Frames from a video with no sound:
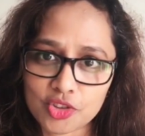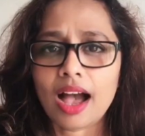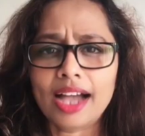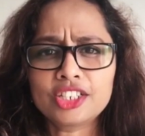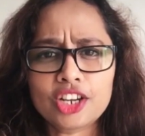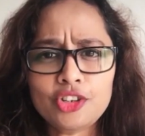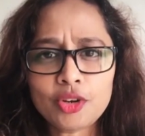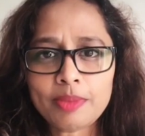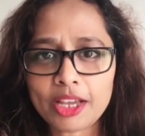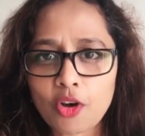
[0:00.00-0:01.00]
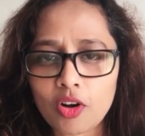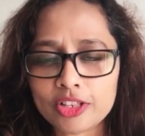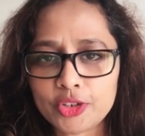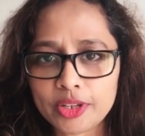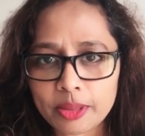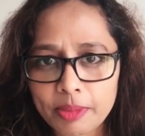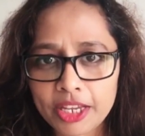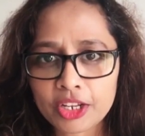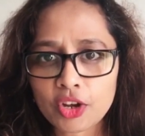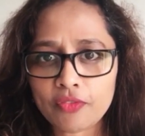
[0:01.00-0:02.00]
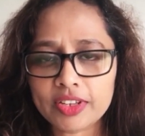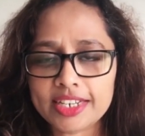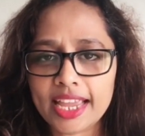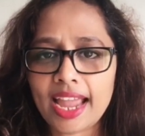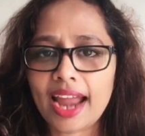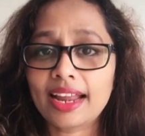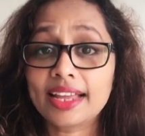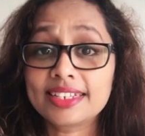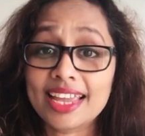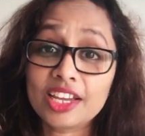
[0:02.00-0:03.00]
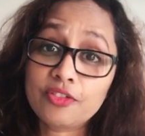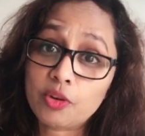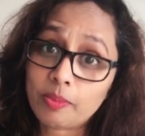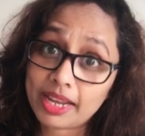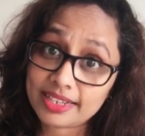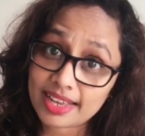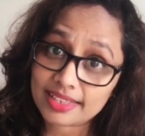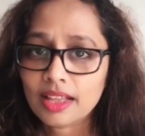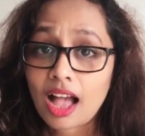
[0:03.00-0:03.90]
I schedule my calls during the beginning of the day and I take it from my desk.